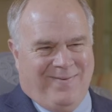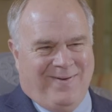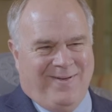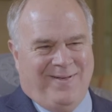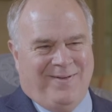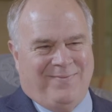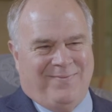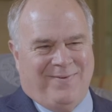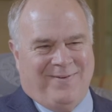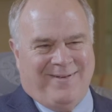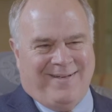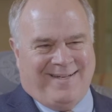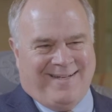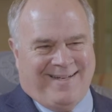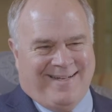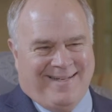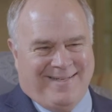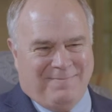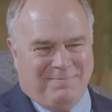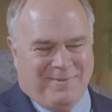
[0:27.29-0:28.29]
Well, you're very
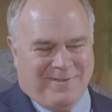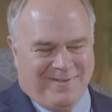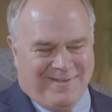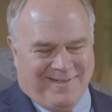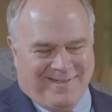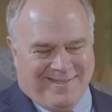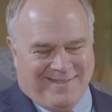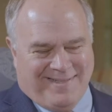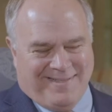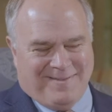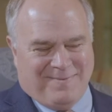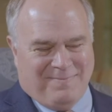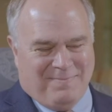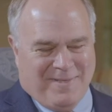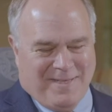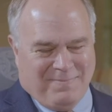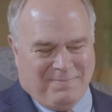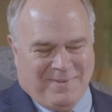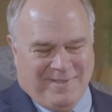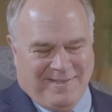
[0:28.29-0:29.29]
kind, Murdoch. It's
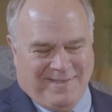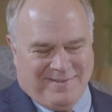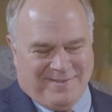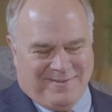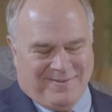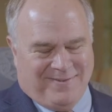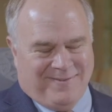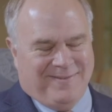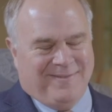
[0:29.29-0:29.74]
my pleasure.